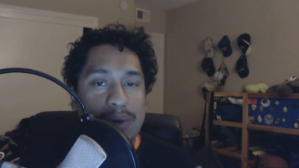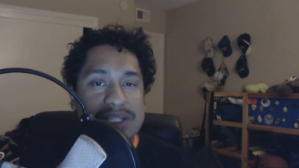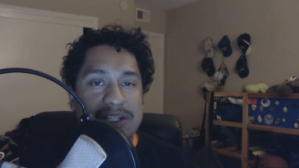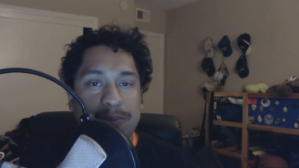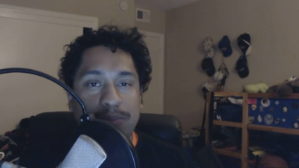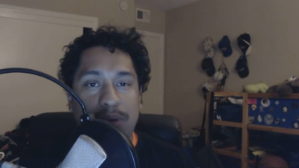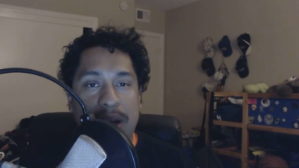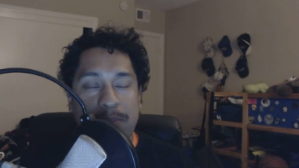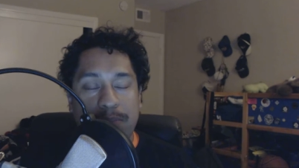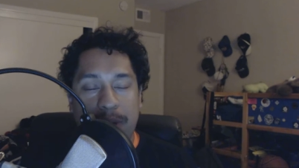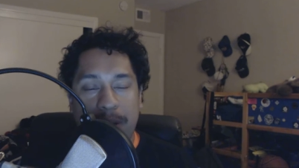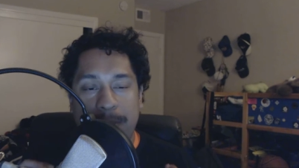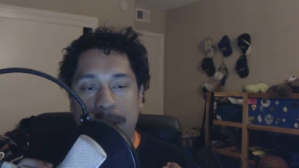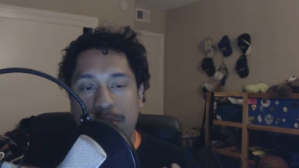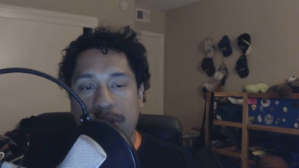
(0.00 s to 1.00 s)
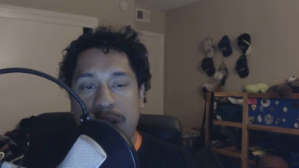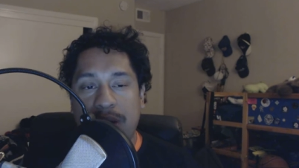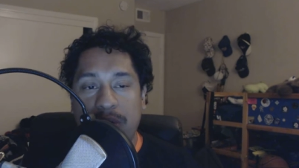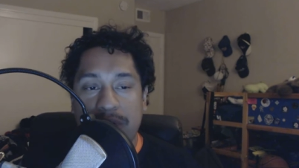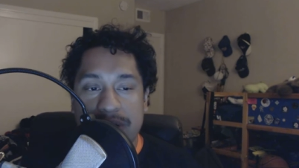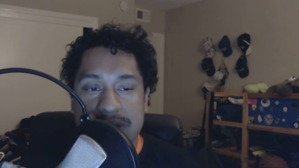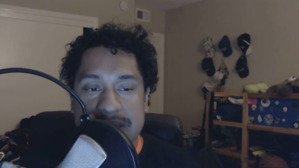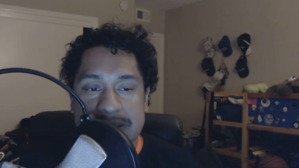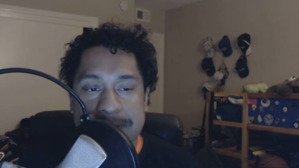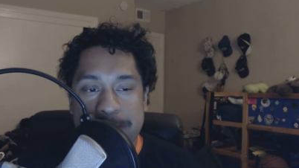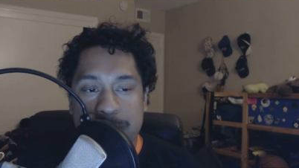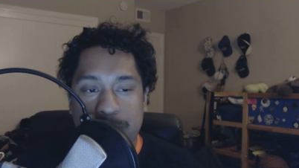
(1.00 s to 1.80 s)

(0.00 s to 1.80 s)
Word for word: will say about Brian Hoyer is